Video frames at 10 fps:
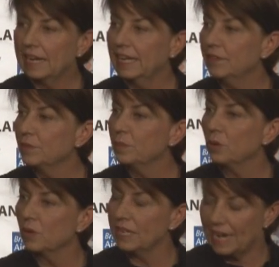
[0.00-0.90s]

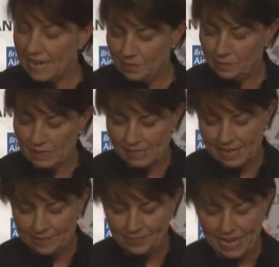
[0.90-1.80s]

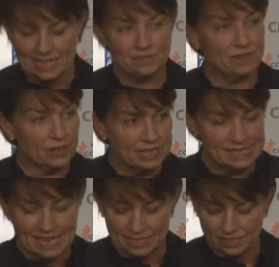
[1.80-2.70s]
11.8% as very
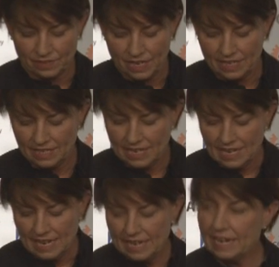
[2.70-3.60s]
satisfied,
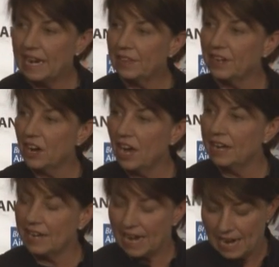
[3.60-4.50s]
and another
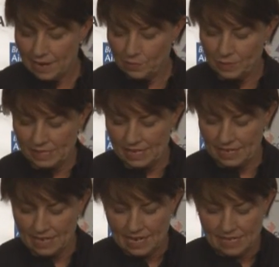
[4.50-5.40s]

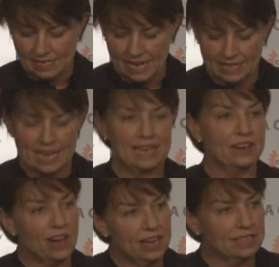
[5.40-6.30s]
9.5% say they are
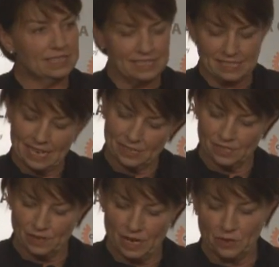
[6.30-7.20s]
neither
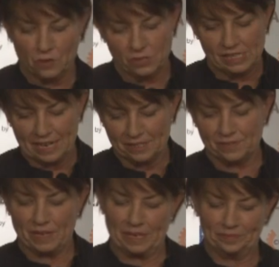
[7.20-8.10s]
dissatisfied or
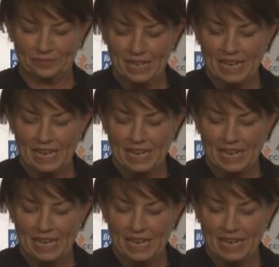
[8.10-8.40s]
satisfied.